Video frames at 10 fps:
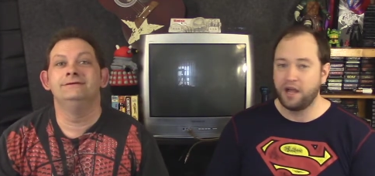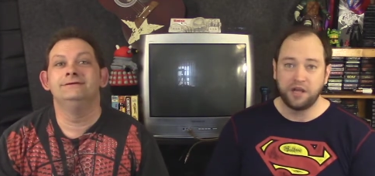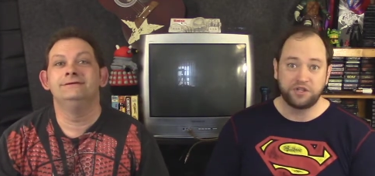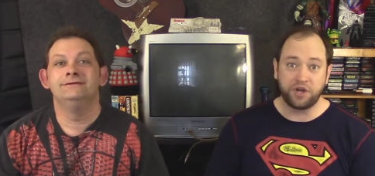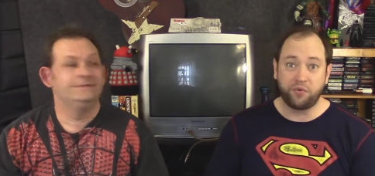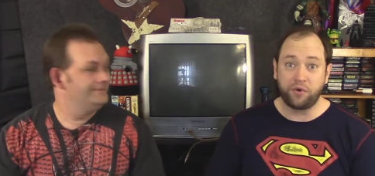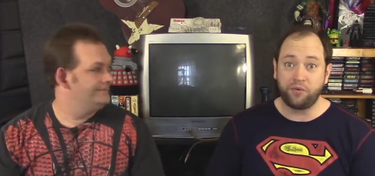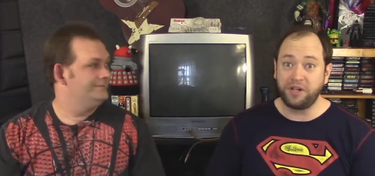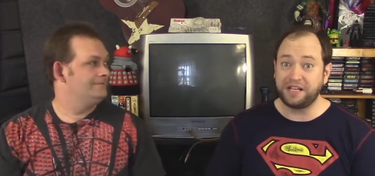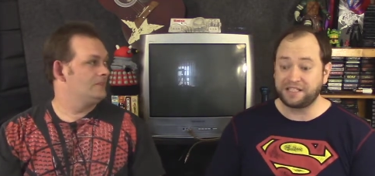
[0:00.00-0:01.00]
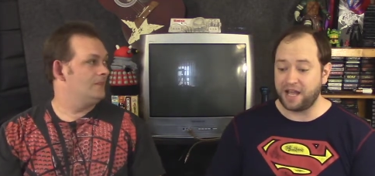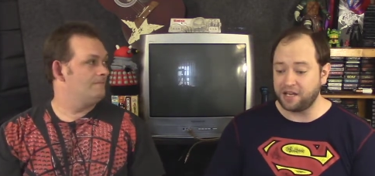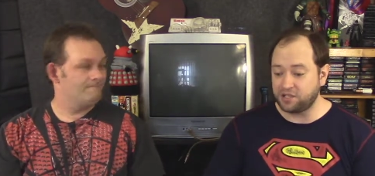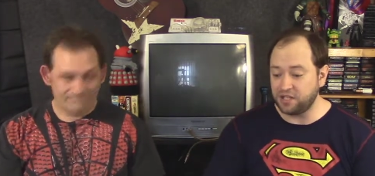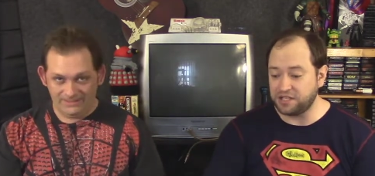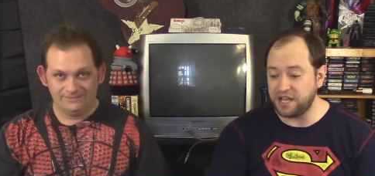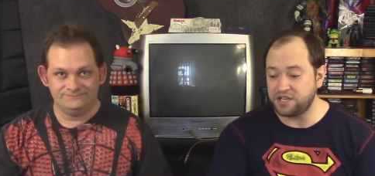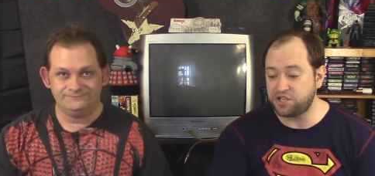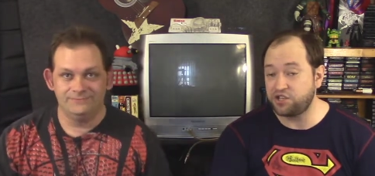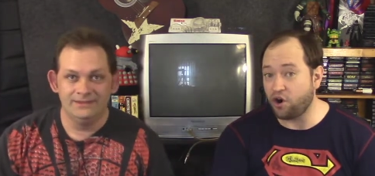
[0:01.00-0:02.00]
Speaker 1: So we're really excited. So let's get
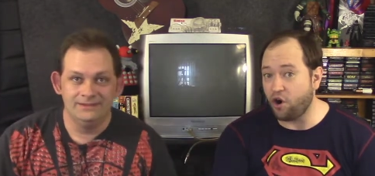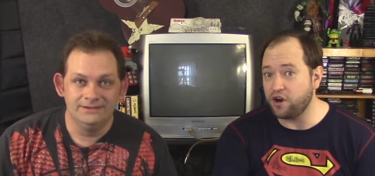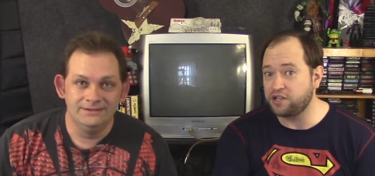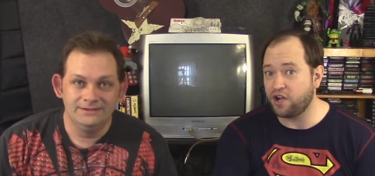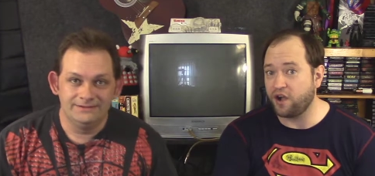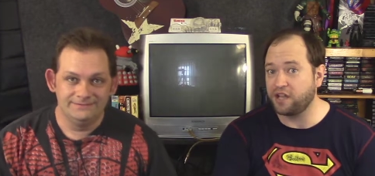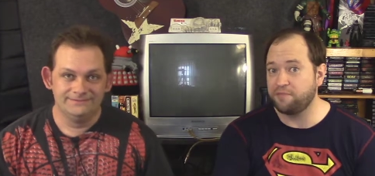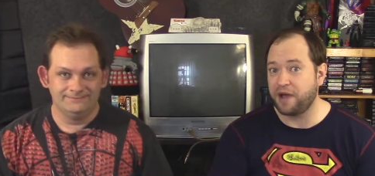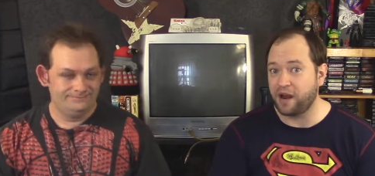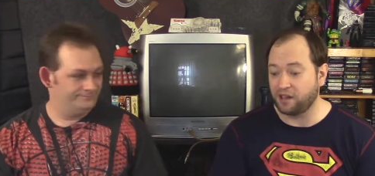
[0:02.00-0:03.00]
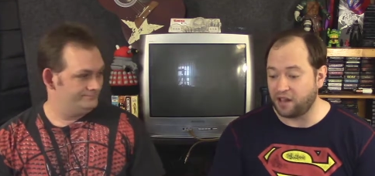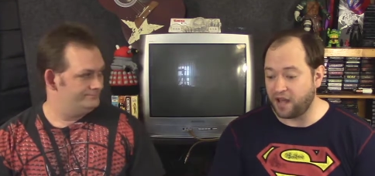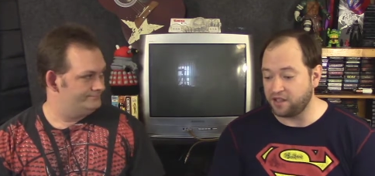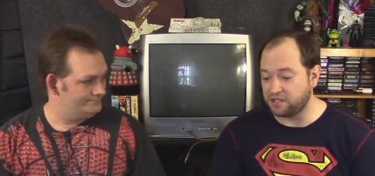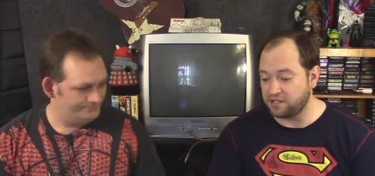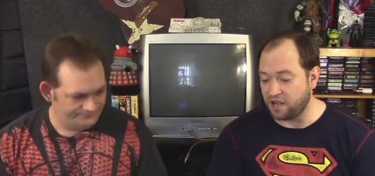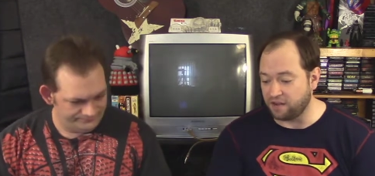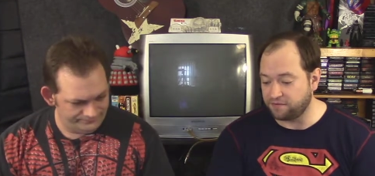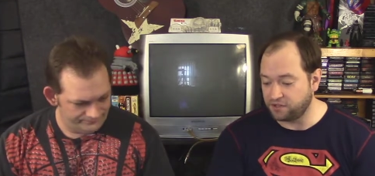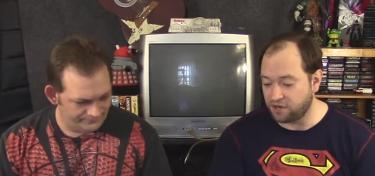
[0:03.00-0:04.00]
started talking about a lot of the
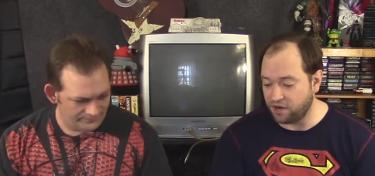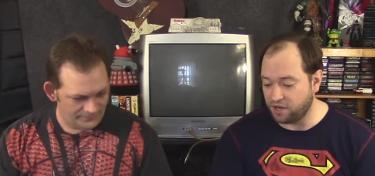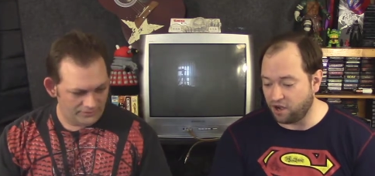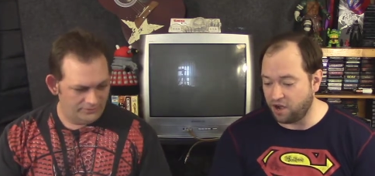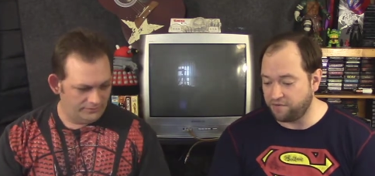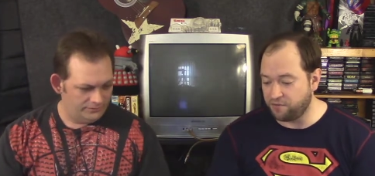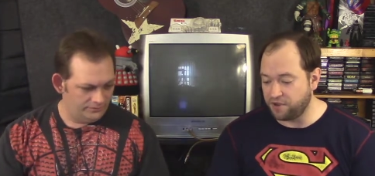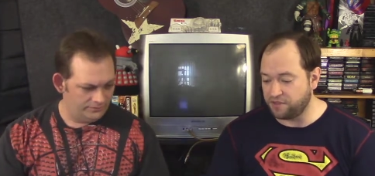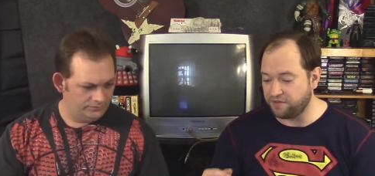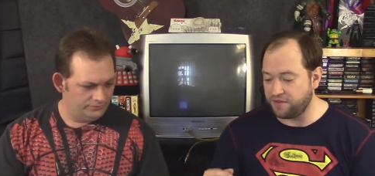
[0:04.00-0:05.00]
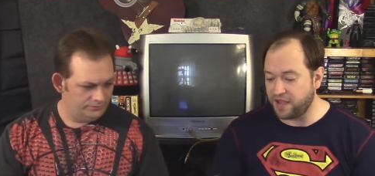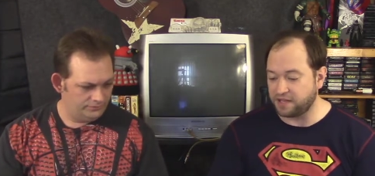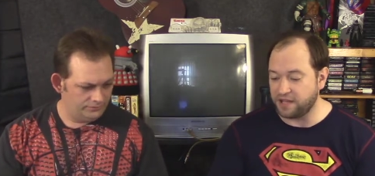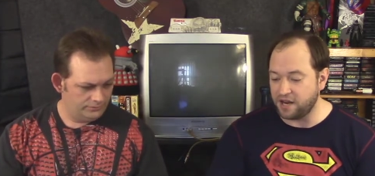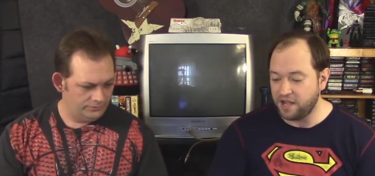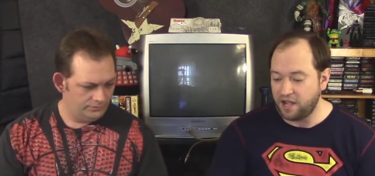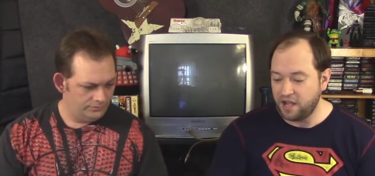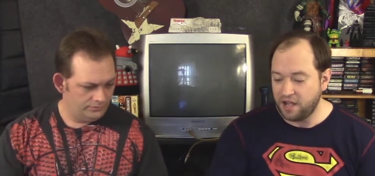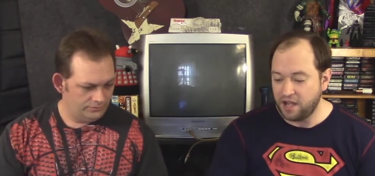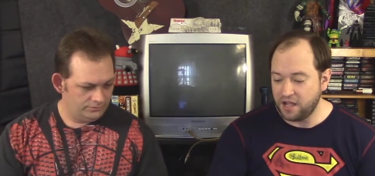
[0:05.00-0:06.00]
stuff. Starting off with the fact that
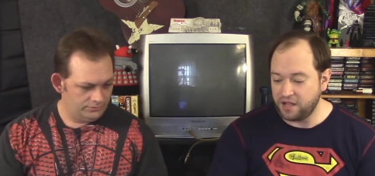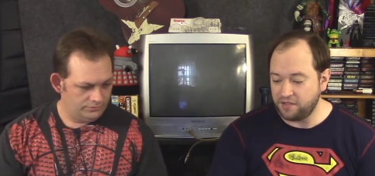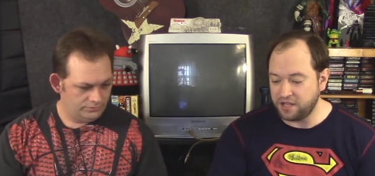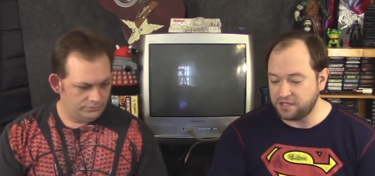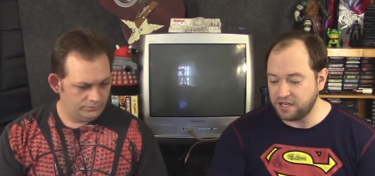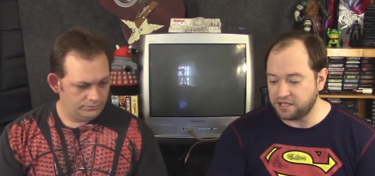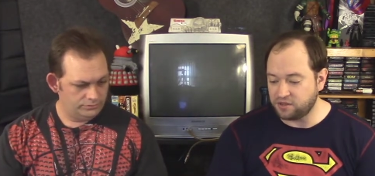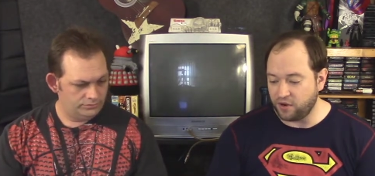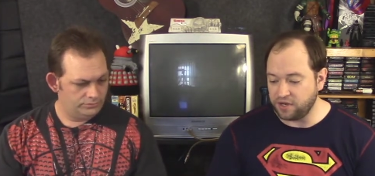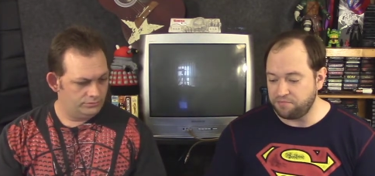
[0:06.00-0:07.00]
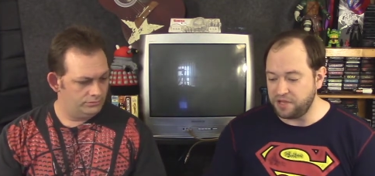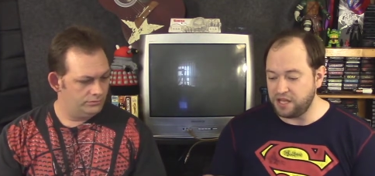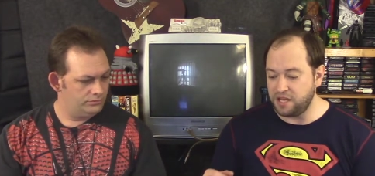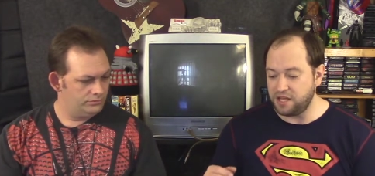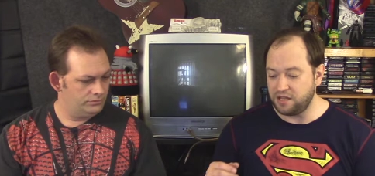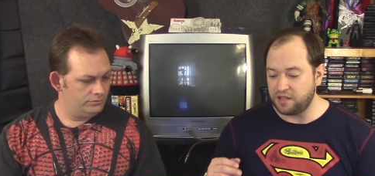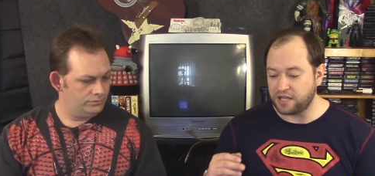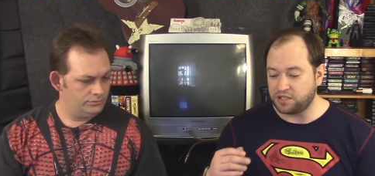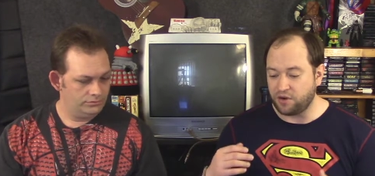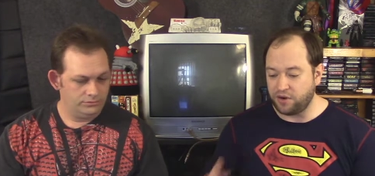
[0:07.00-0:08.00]
in this, it's going to be
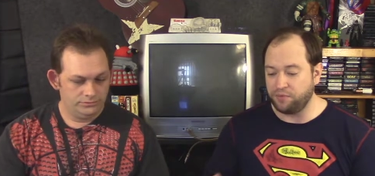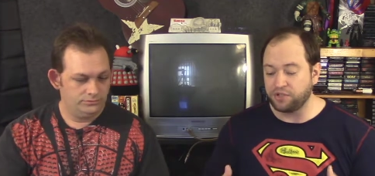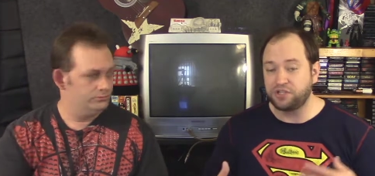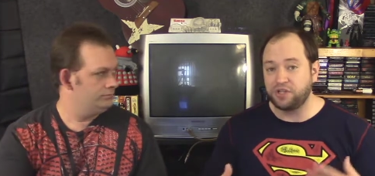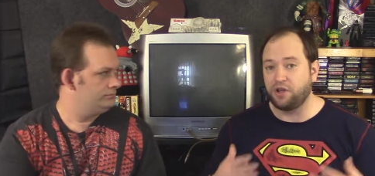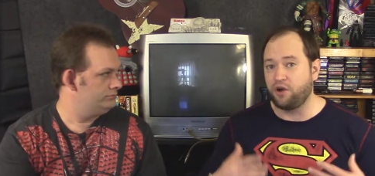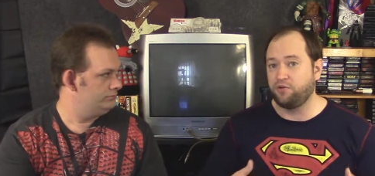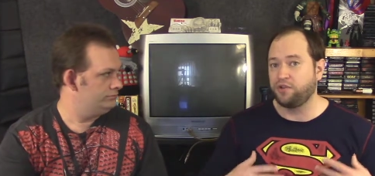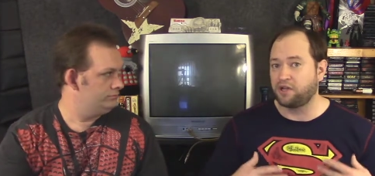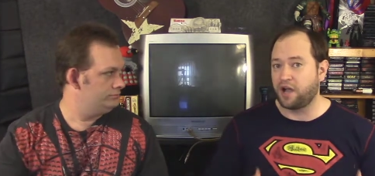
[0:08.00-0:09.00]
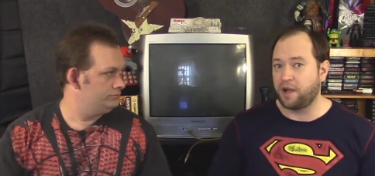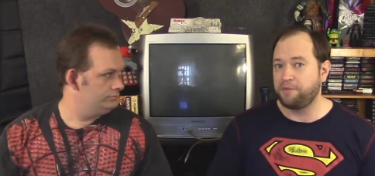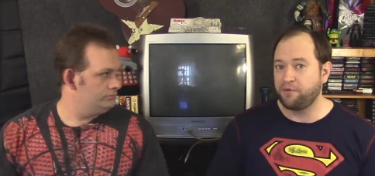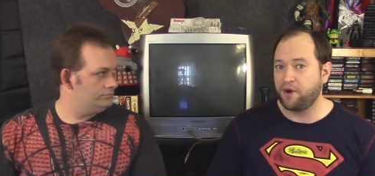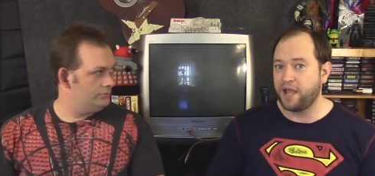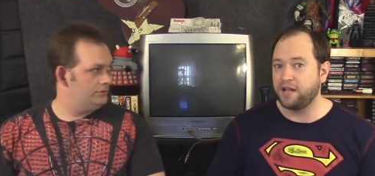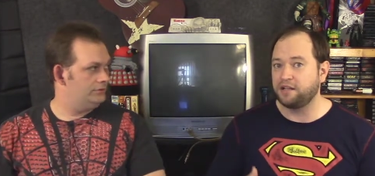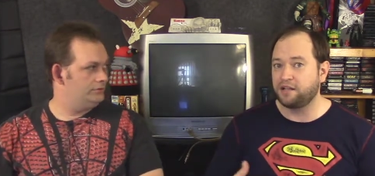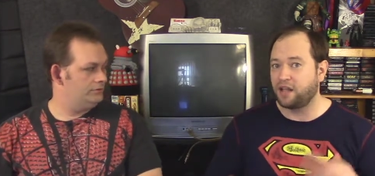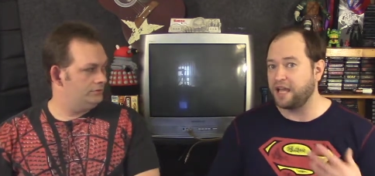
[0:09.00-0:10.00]
that Sony will still own the
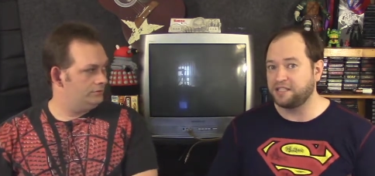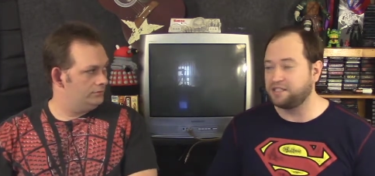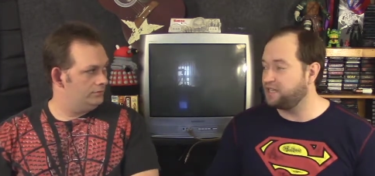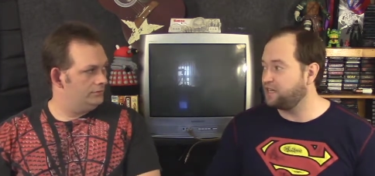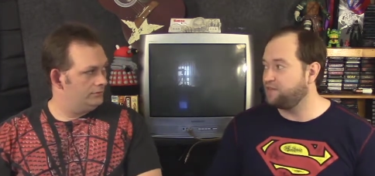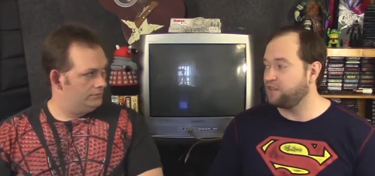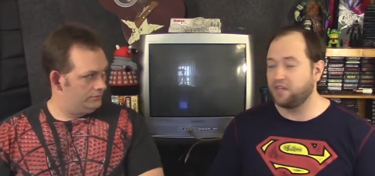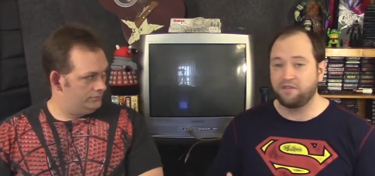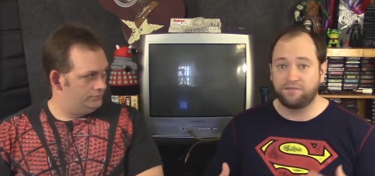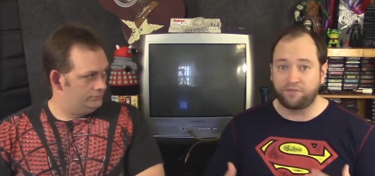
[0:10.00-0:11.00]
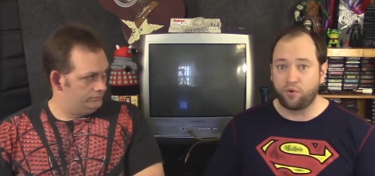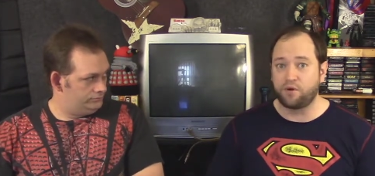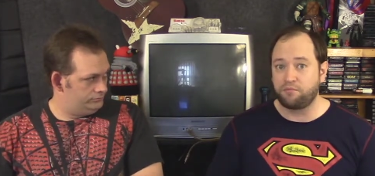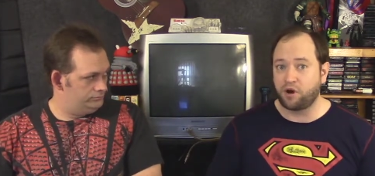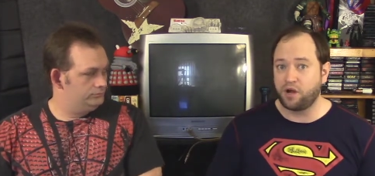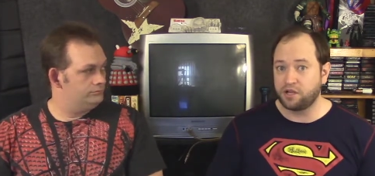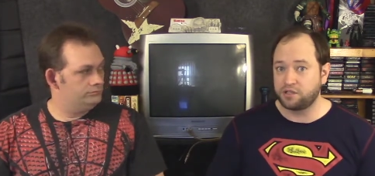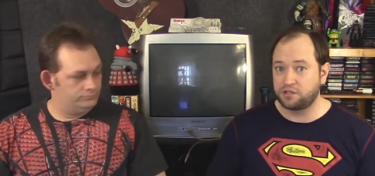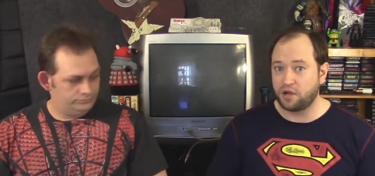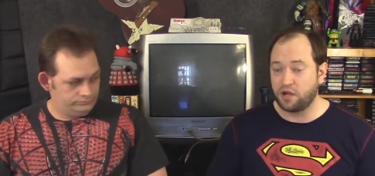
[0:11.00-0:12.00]
copyright, the licensing and everything for uh,
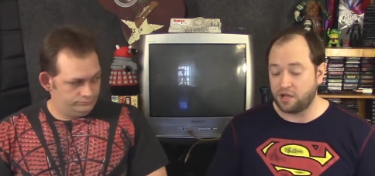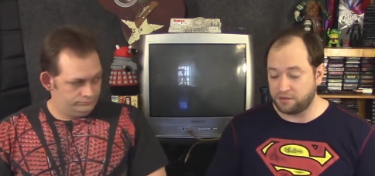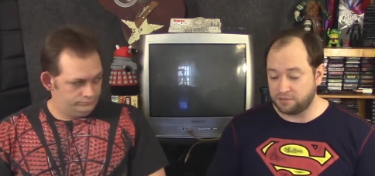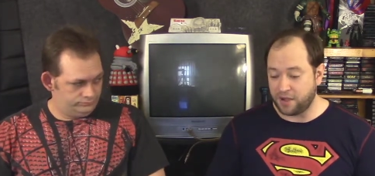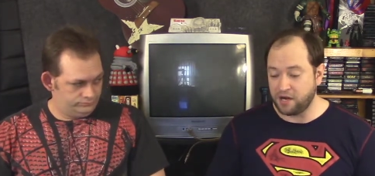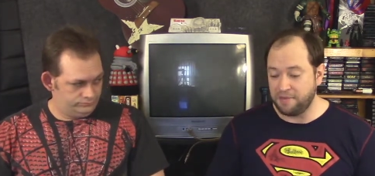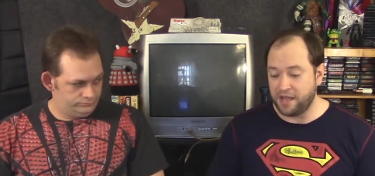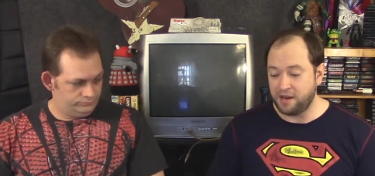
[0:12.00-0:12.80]
uh, Spider-Man,